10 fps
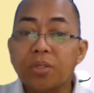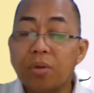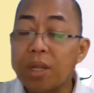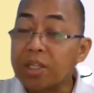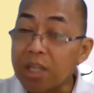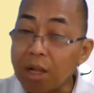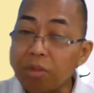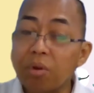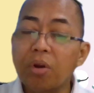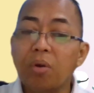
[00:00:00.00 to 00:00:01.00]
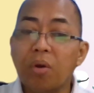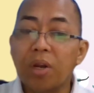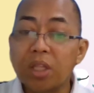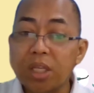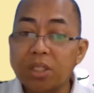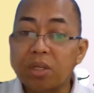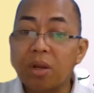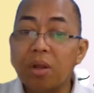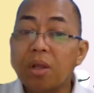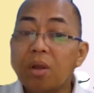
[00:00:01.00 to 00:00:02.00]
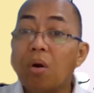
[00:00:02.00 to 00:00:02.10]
So the instructor or the teacher